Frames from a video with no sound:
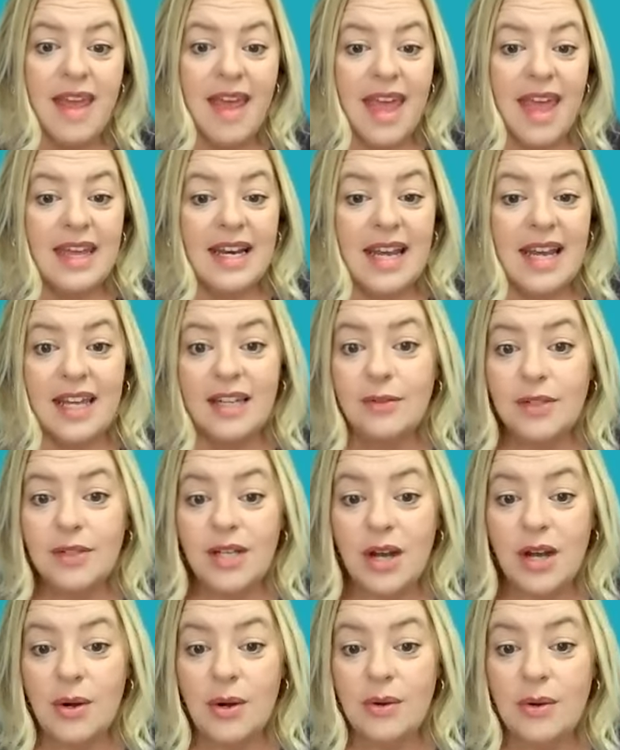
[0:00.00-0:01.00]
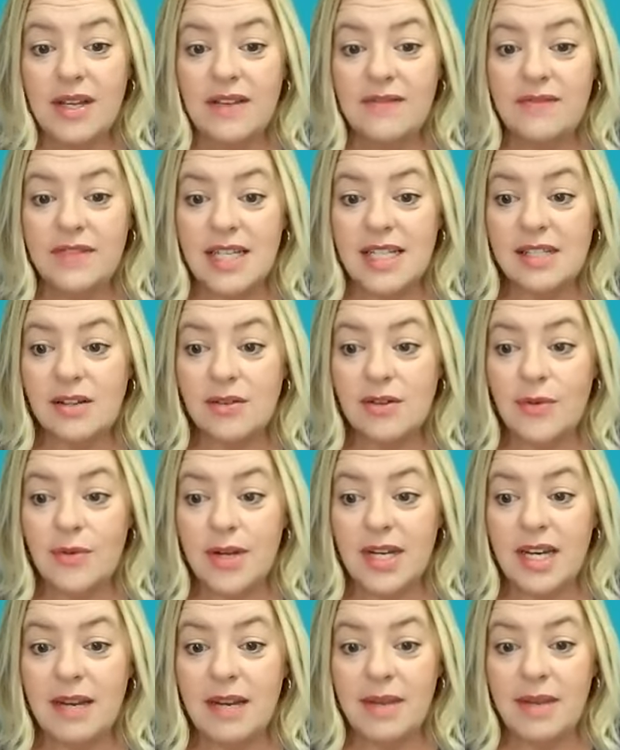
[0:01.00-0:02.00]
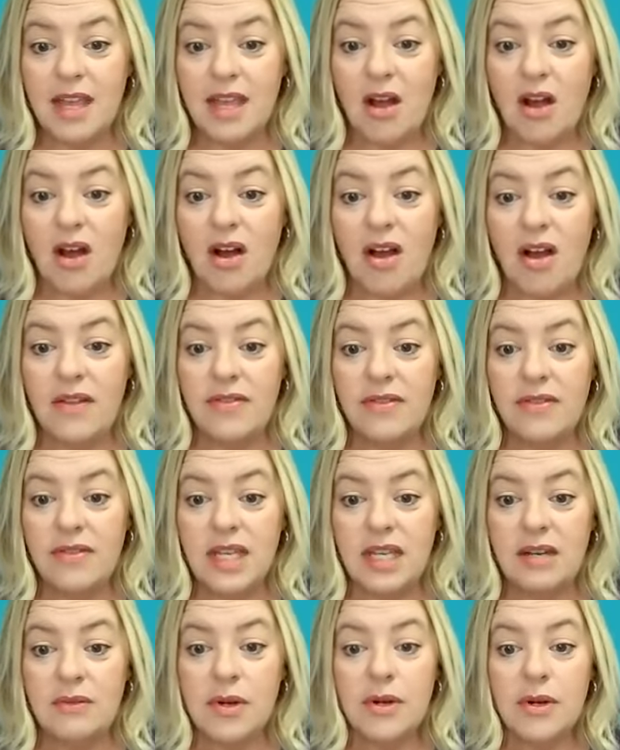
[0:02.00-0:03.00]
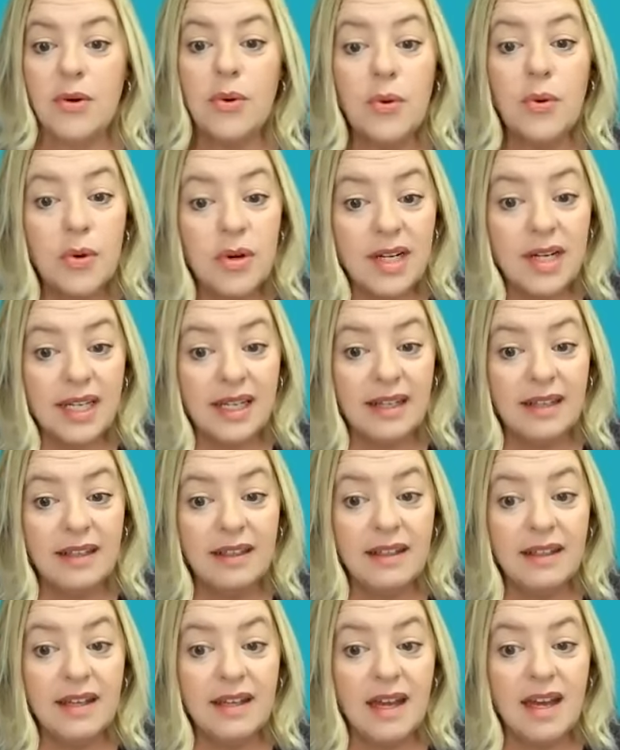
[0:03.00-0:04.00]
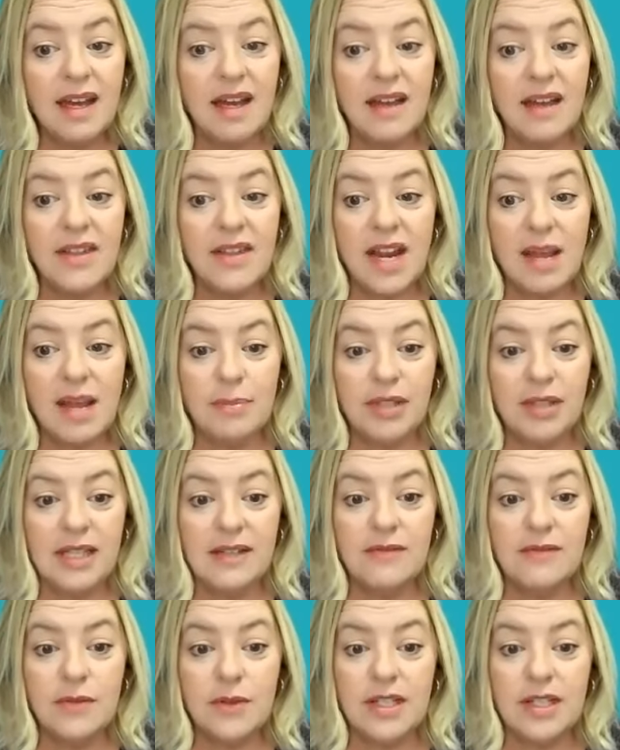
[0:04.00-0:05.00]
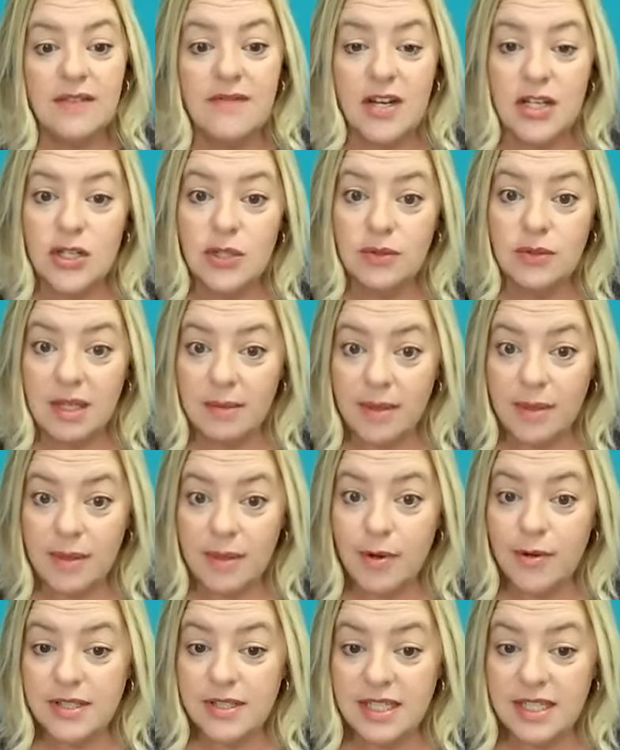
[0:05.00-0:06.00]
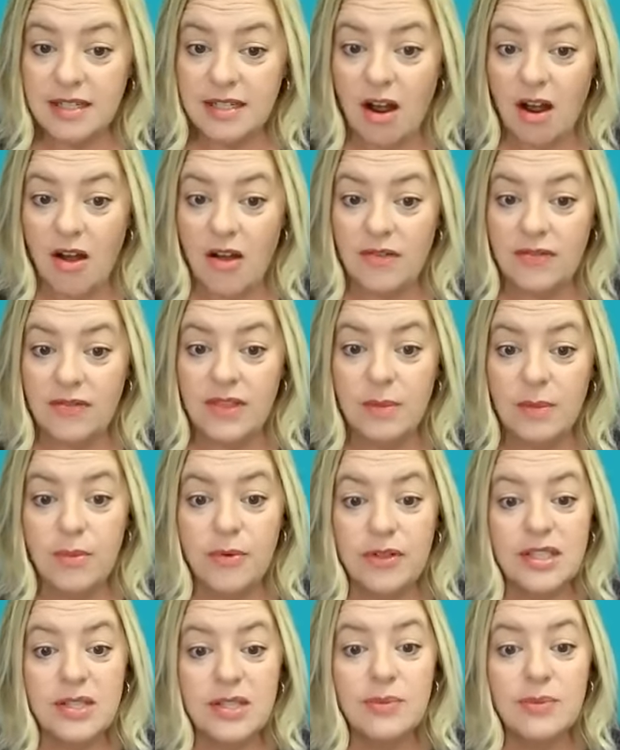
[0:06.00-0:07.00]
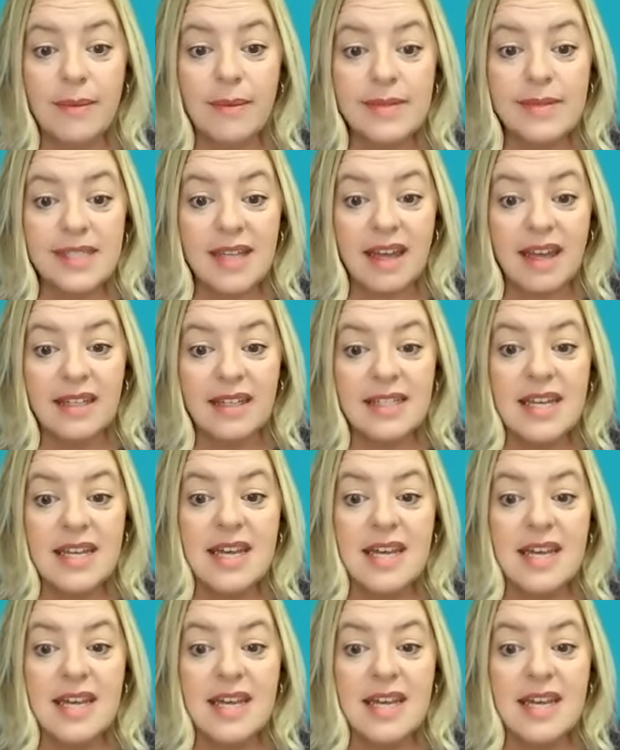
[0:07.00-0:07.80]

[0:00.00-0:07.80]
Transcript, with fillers: And I don't know if these are going to be on the recording uh, that I believe will eventually be posted on the board's website.